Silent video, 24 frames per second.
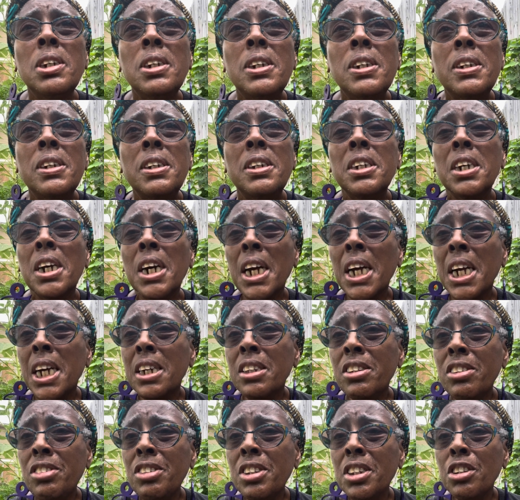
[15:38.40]
your
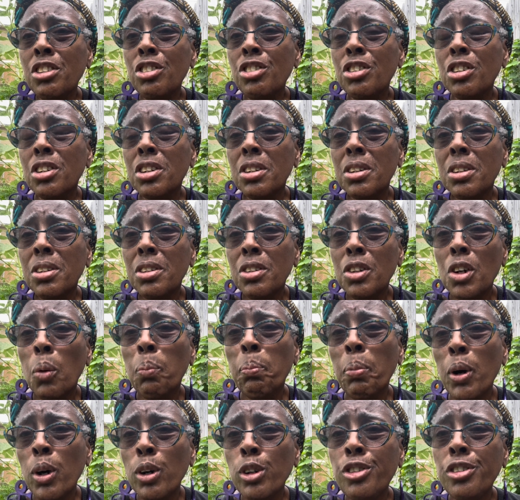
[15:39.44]
ancestor, your
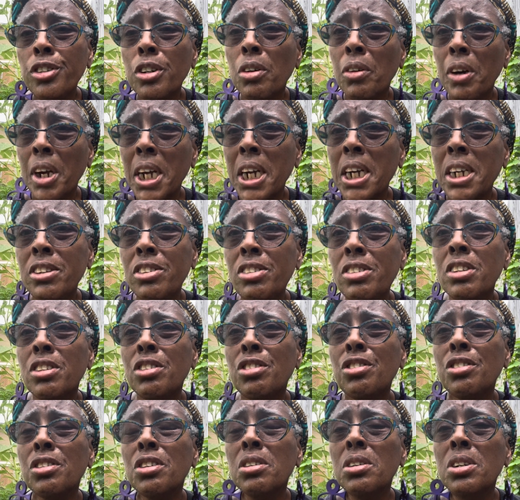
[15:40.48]
personal
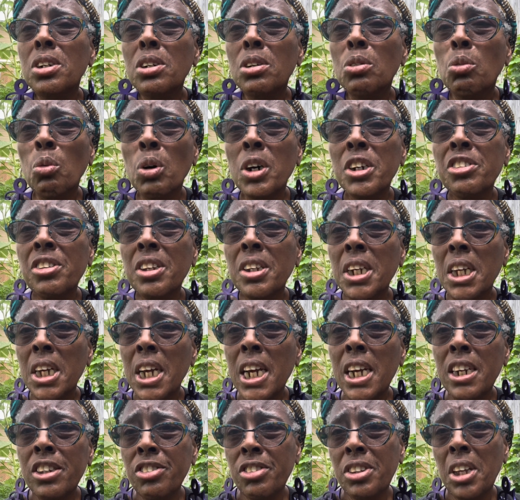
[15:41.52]
ancestor, was in
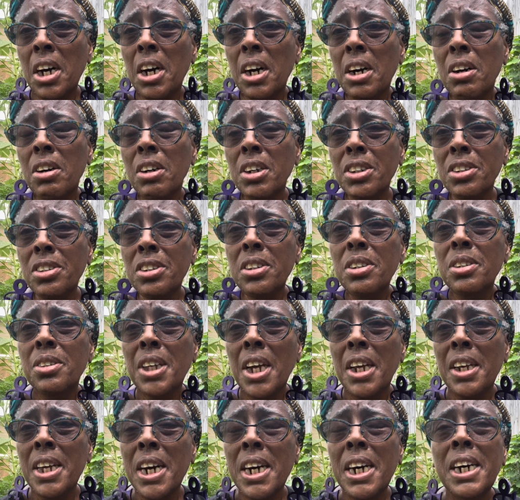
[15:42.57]
exile until they
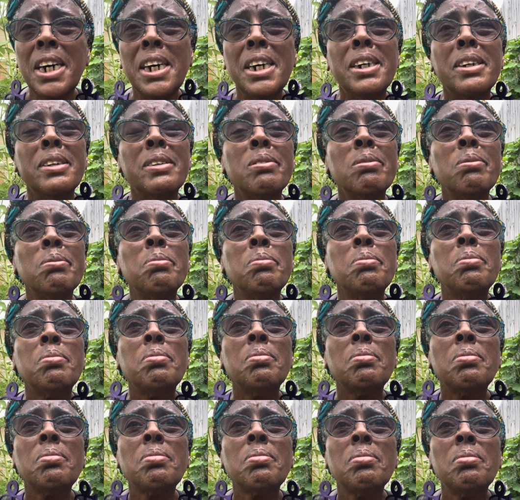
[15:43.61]
died,
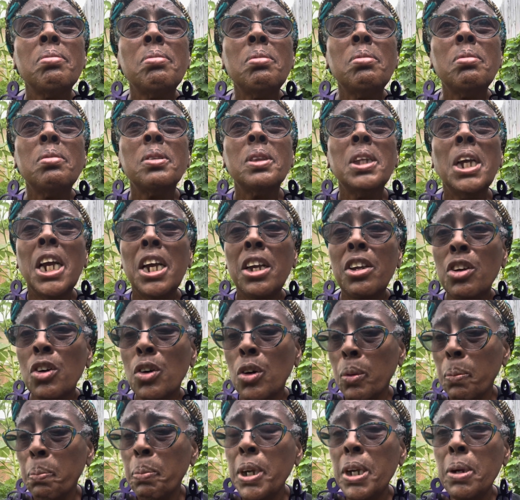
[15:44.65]
and your
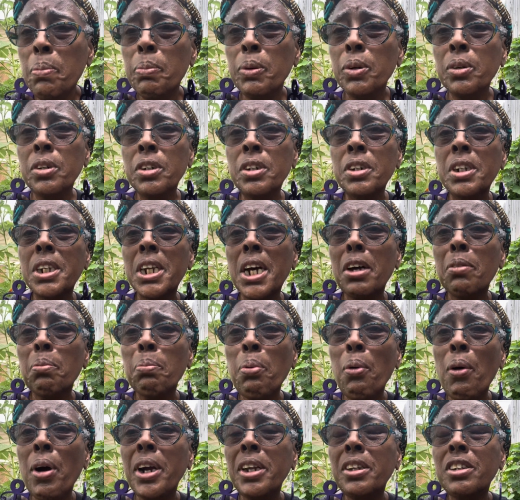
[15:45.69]
people could not
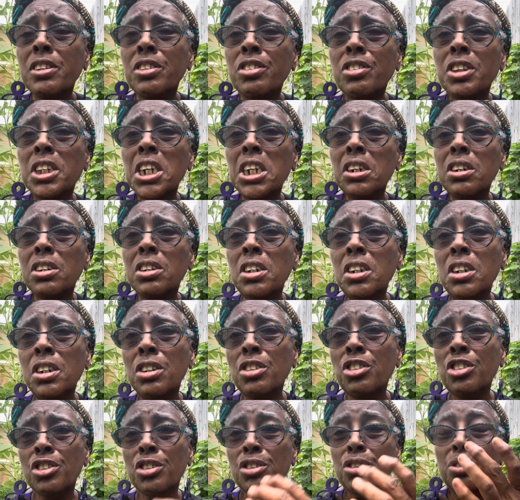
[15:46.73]
practice their
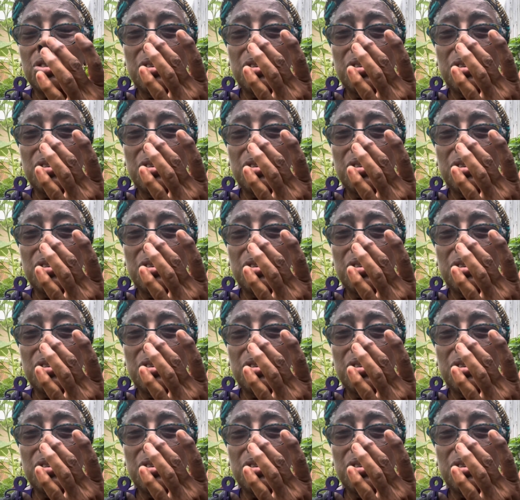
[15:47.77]
culture